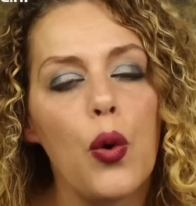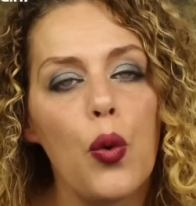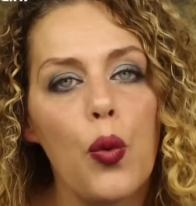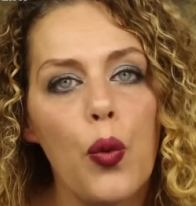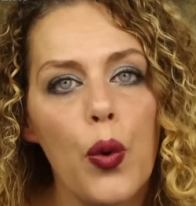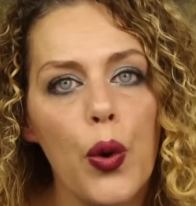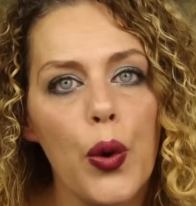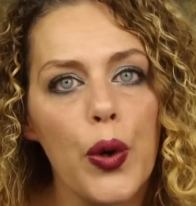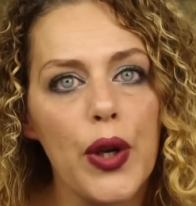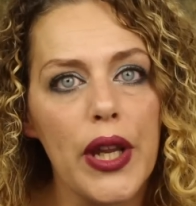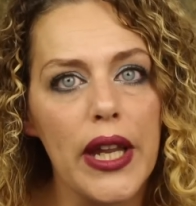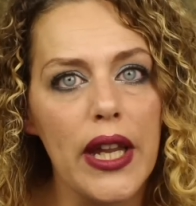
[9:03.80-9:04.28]
a
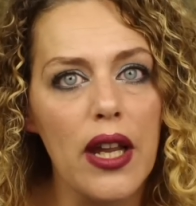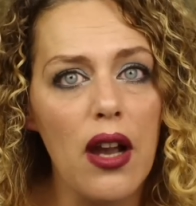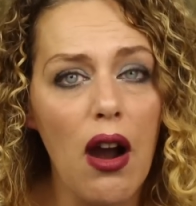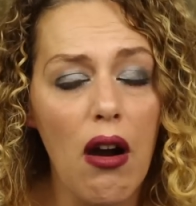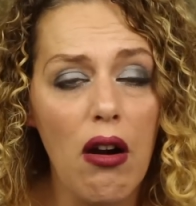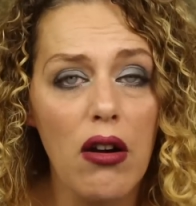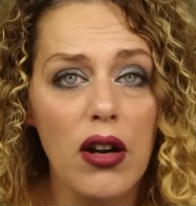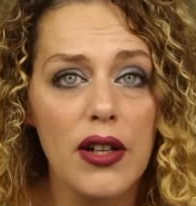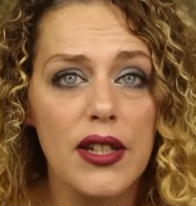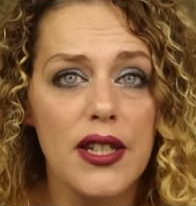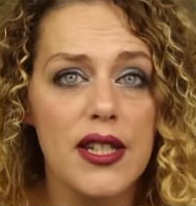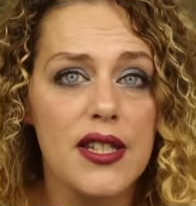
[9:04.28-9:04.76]
working
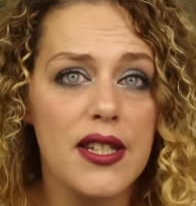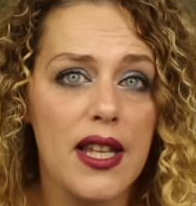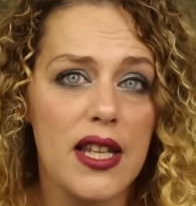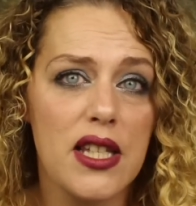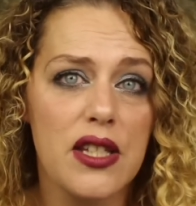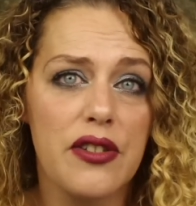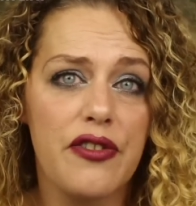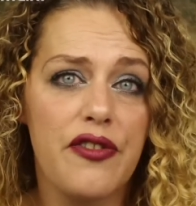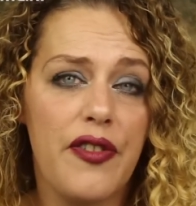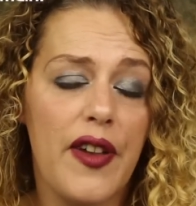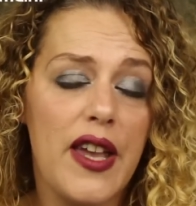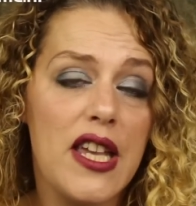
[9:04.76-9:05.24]
artist
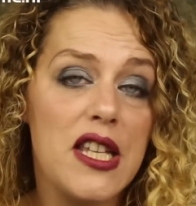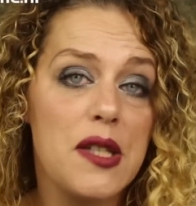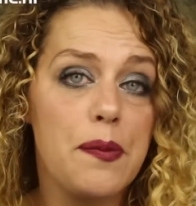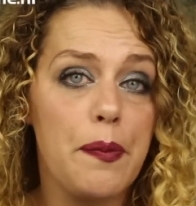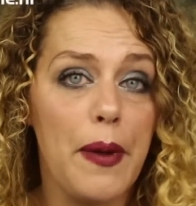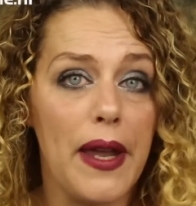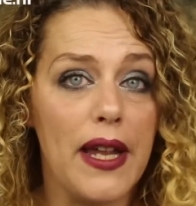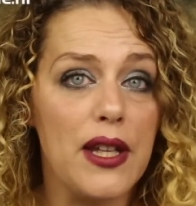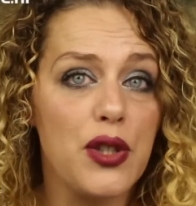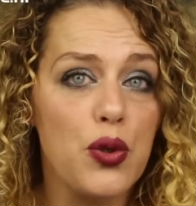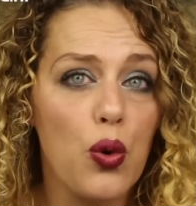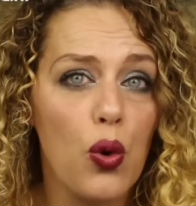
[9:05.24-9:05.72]
as a face
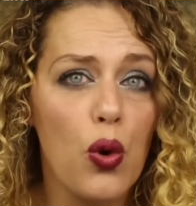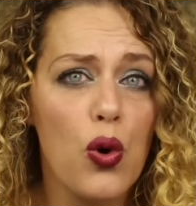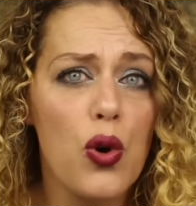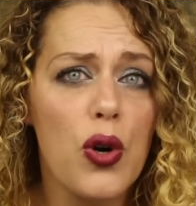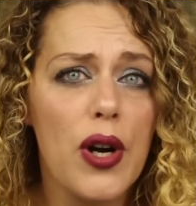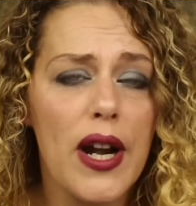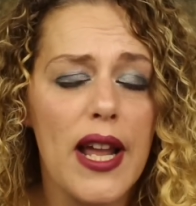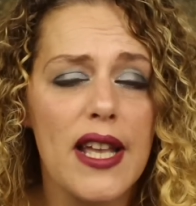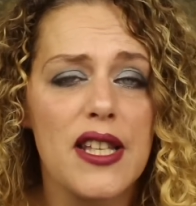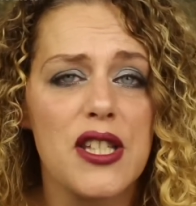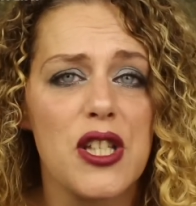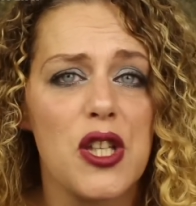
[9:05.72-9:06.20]
painter
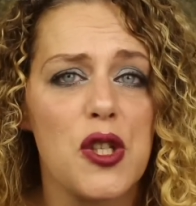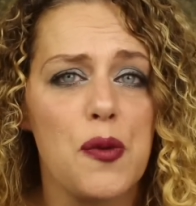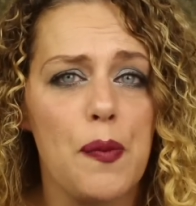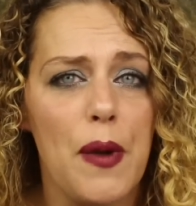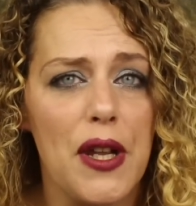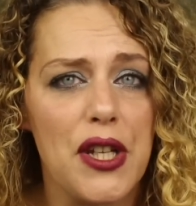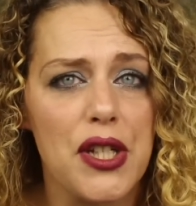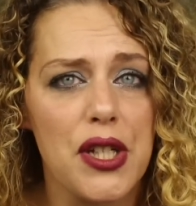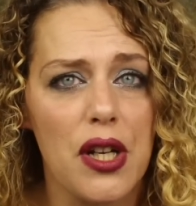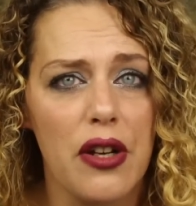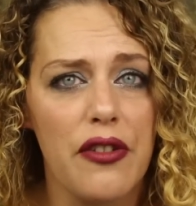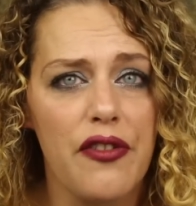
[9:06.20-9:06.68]
or as a
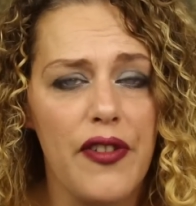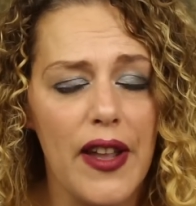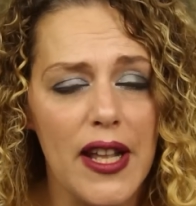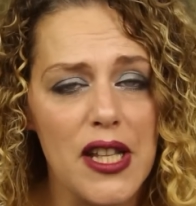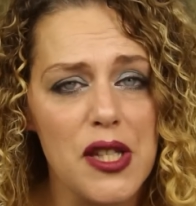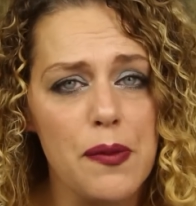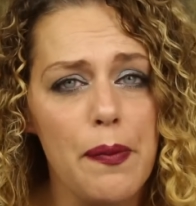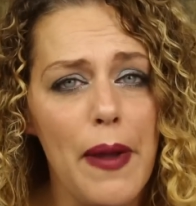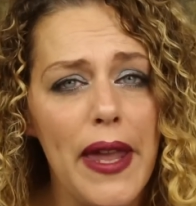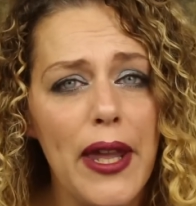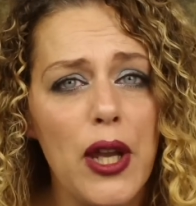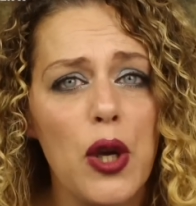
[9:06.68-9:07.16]
special
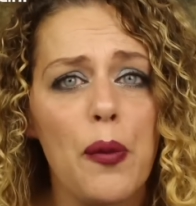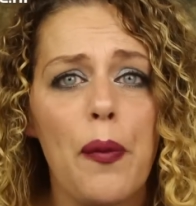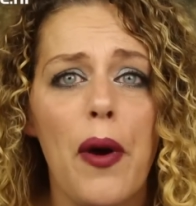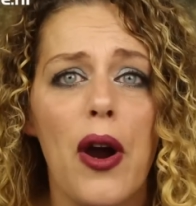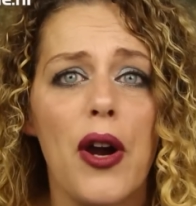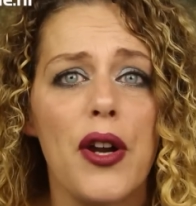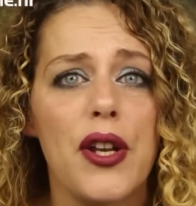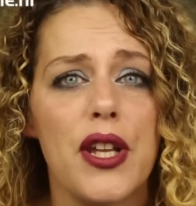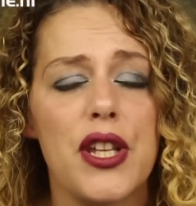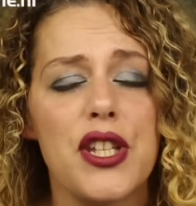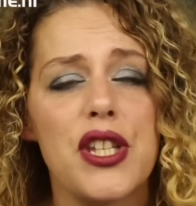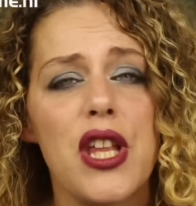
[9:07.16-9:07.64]
effects makeup
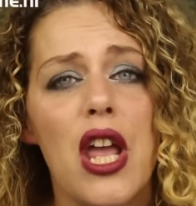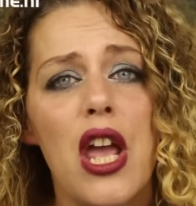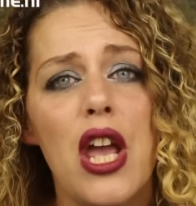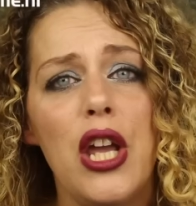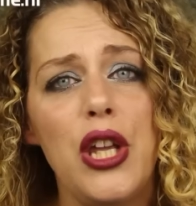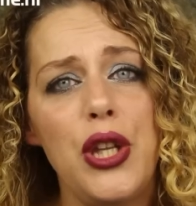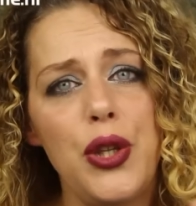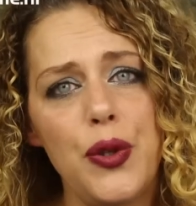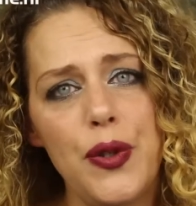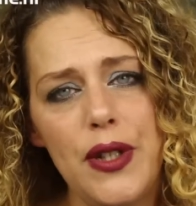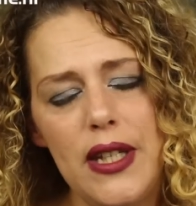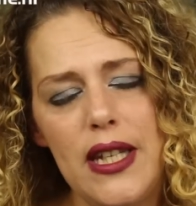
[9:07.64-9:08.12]
artist,
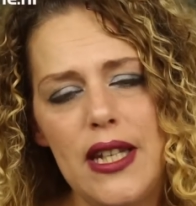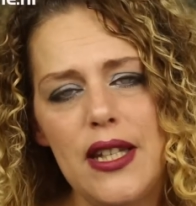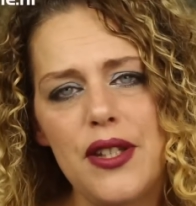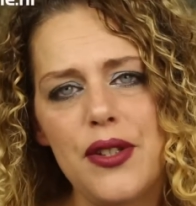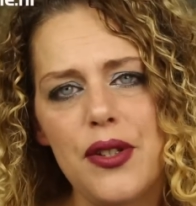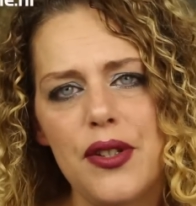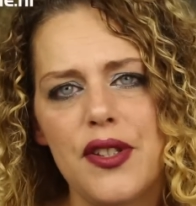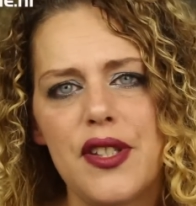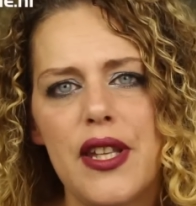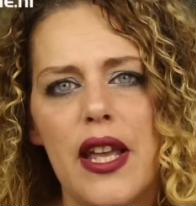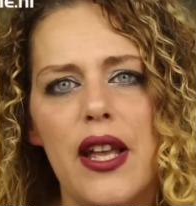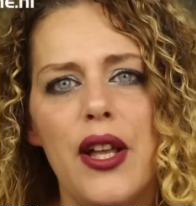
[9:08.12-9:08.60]
you need
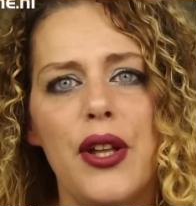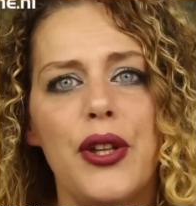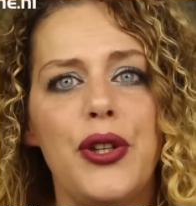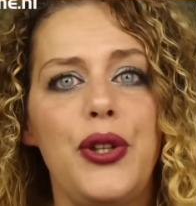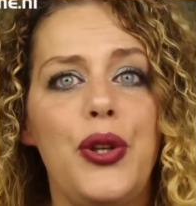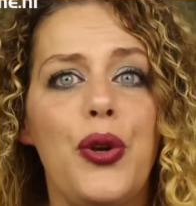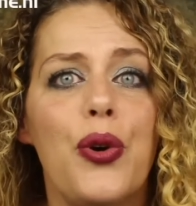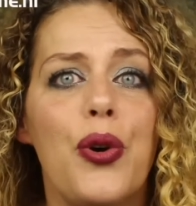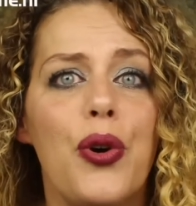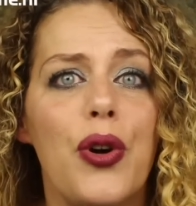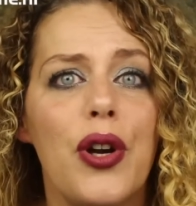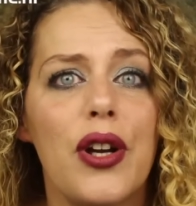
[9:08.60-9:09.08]
to tell
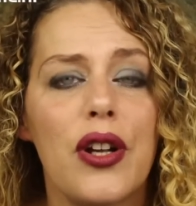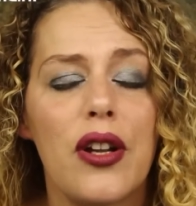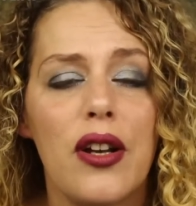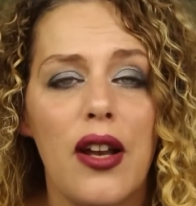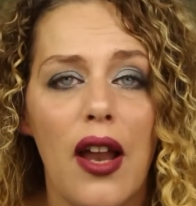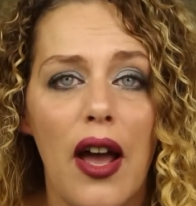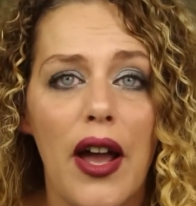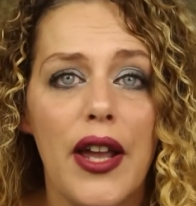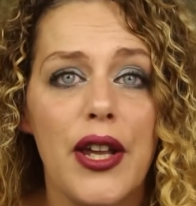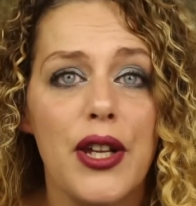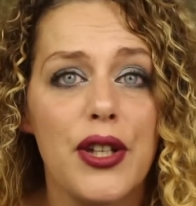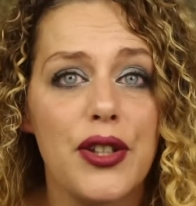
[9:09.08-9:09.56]
your
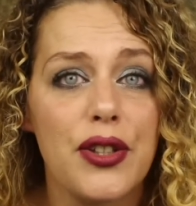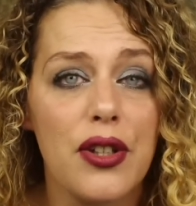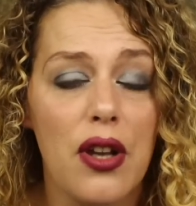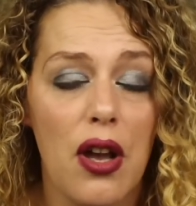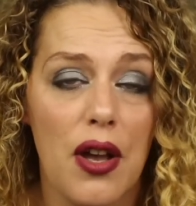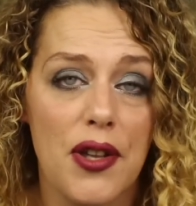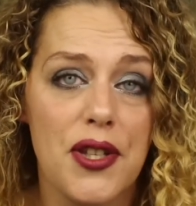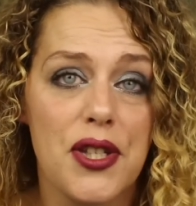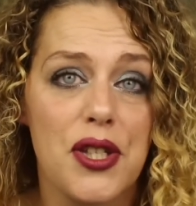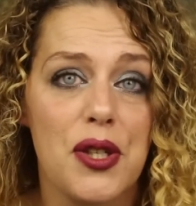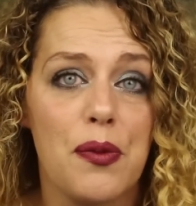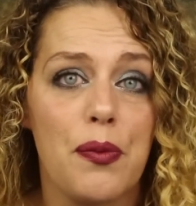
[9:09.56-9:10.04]
client
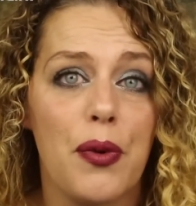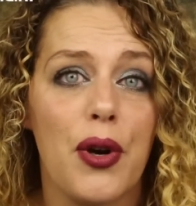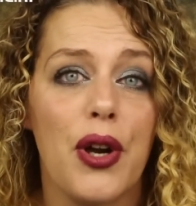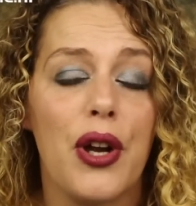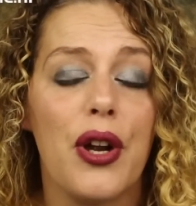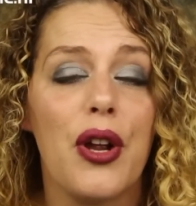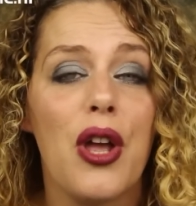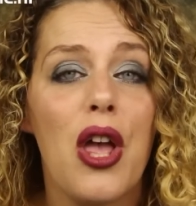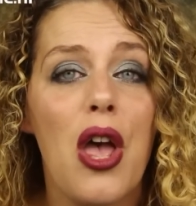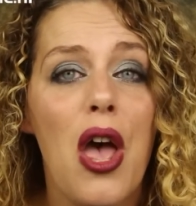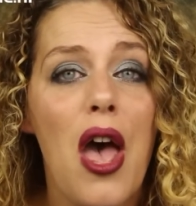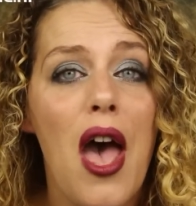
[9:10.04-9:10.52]

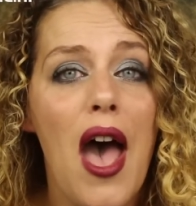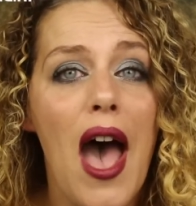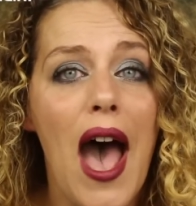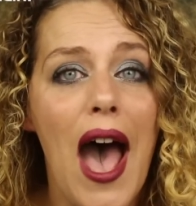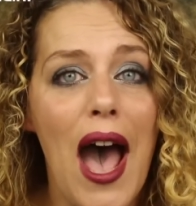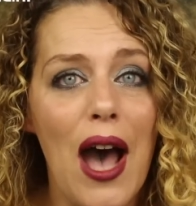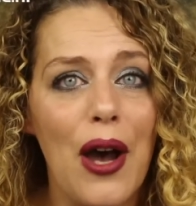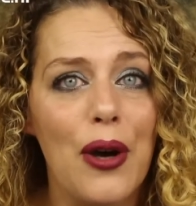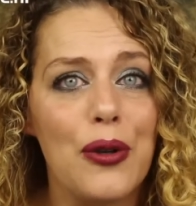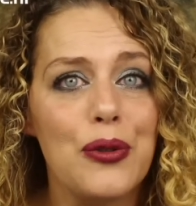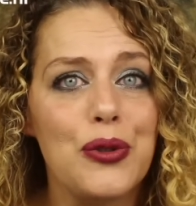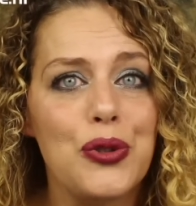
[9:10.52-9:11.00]
customer
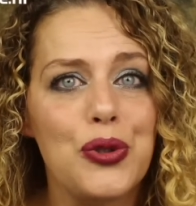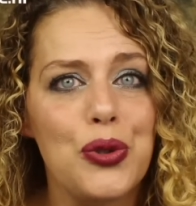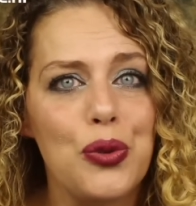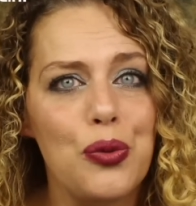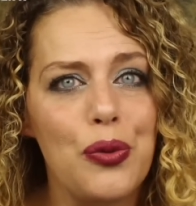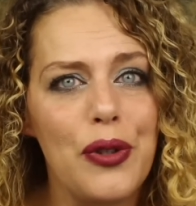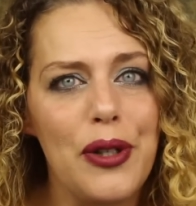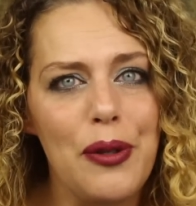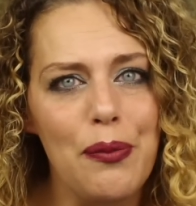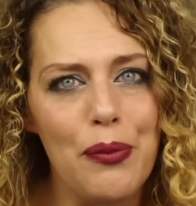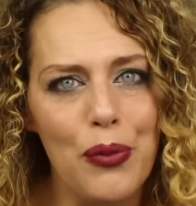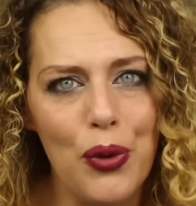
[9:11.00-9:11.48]
how
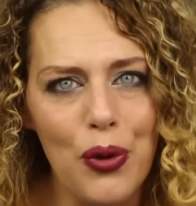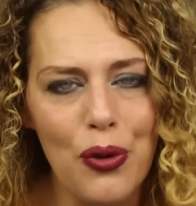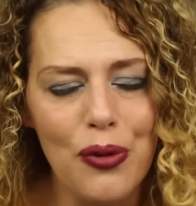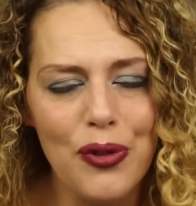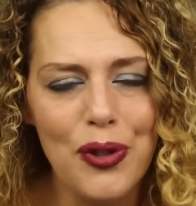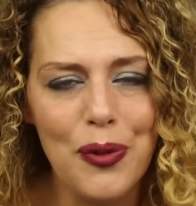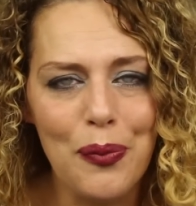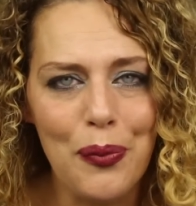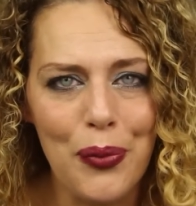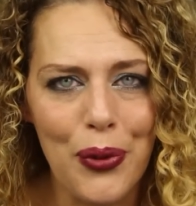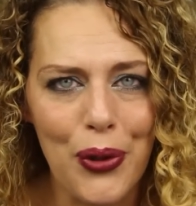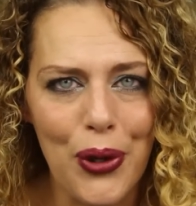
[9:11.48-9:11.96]
to
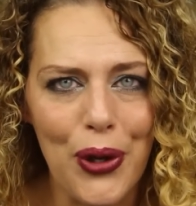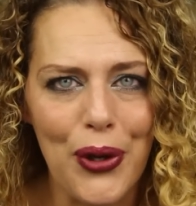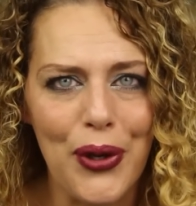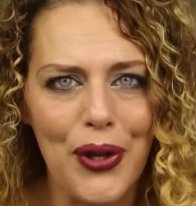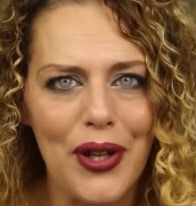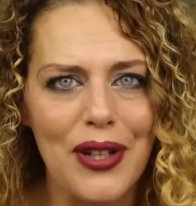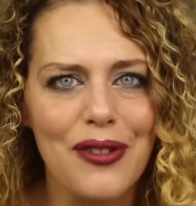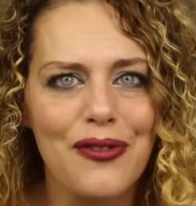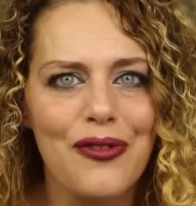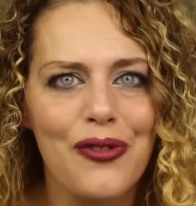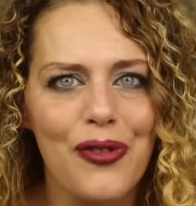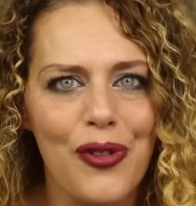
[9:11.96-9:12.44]
remove the
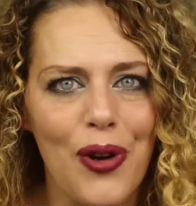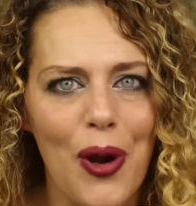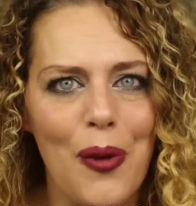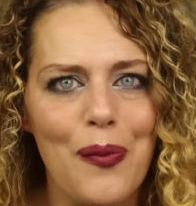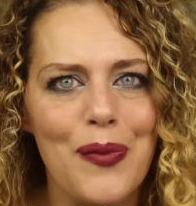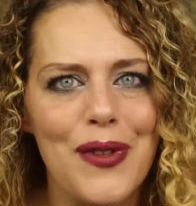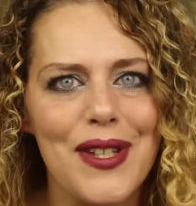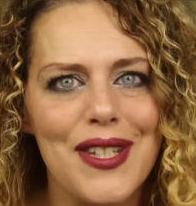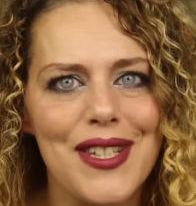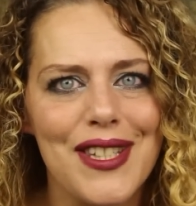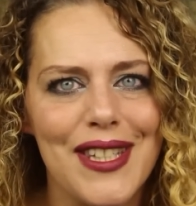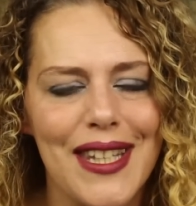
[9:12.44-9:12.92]
product
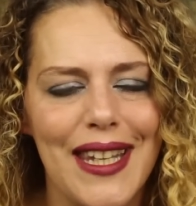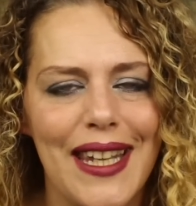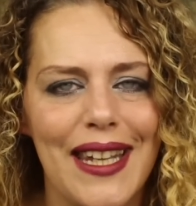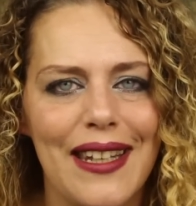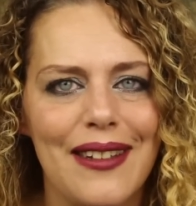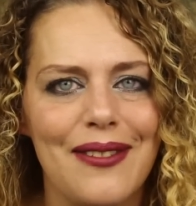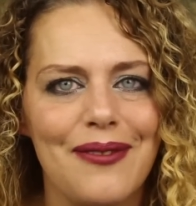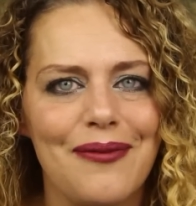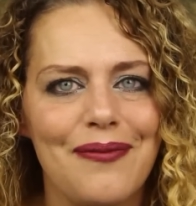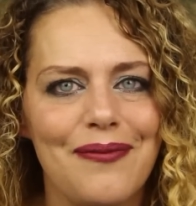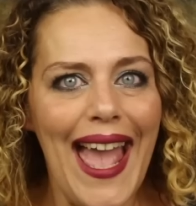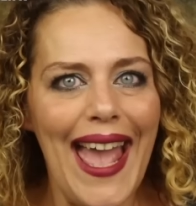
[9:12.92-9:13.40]
from the
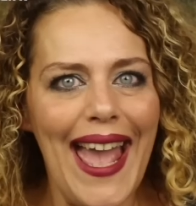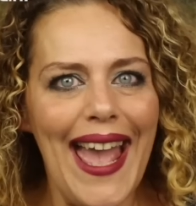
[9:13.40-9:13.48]
skin.